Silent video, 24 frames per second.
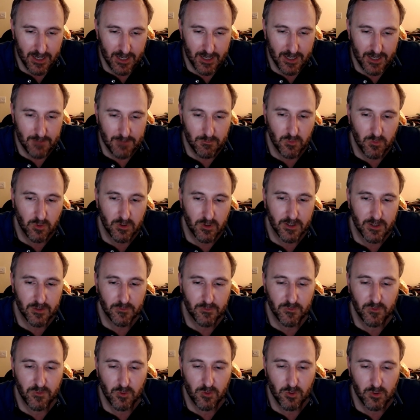More
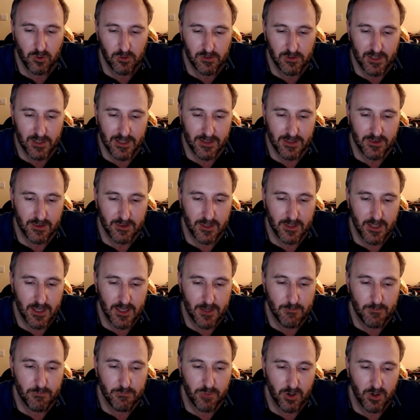for like the
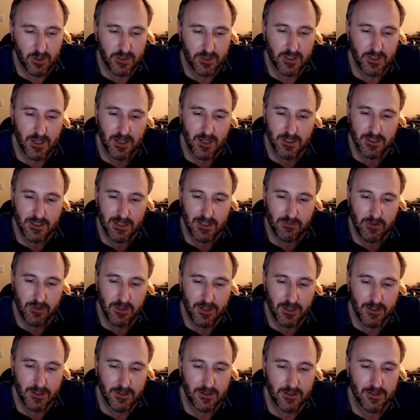box art and
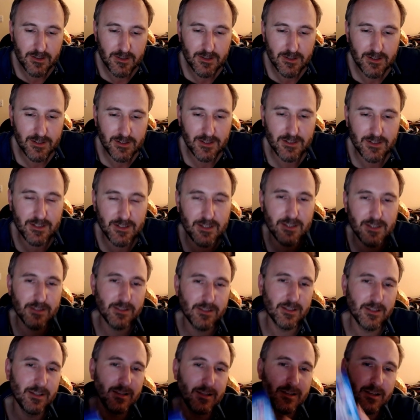everything. And it is
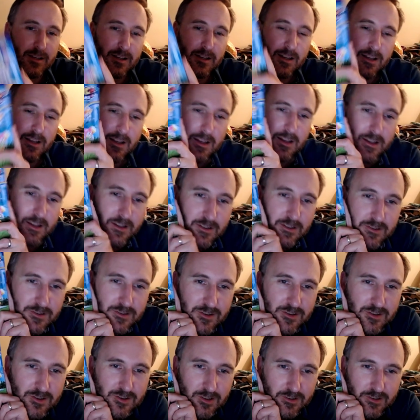
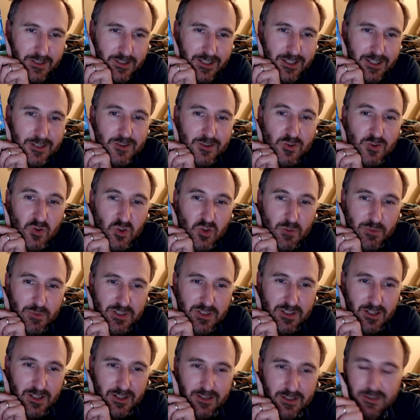Sonic
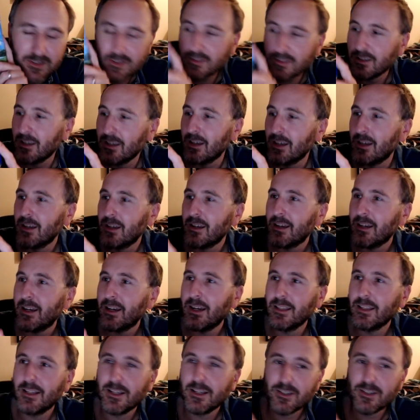Superstars. And
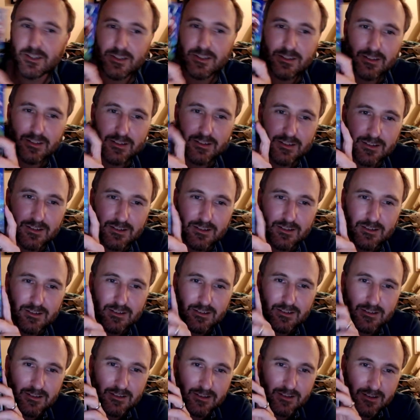I
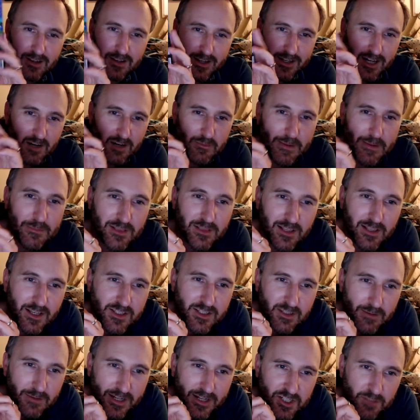can't remember the last
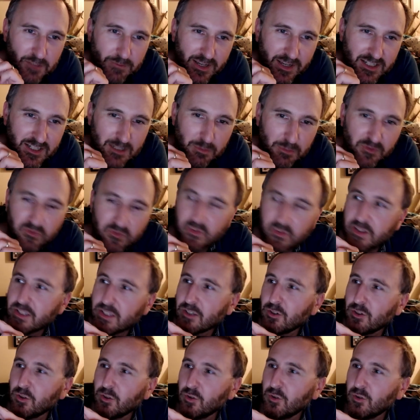time I actually picked up a
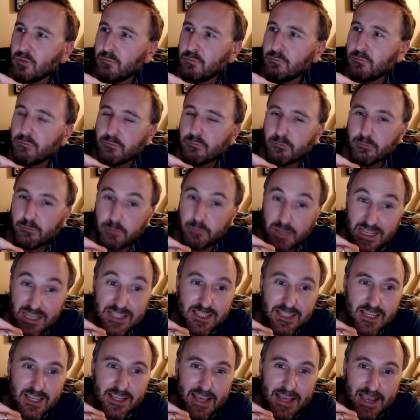physical
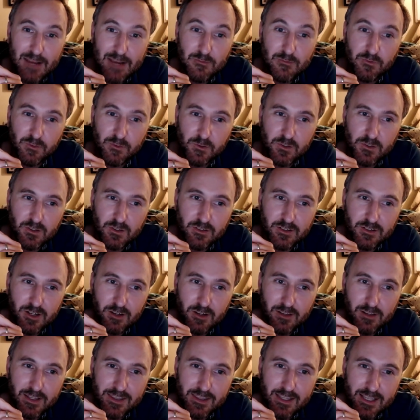PC game for the, you know,
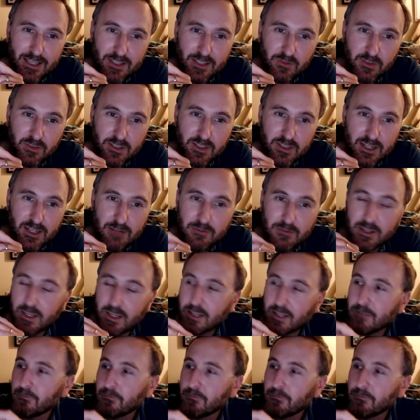like this for the Steam key.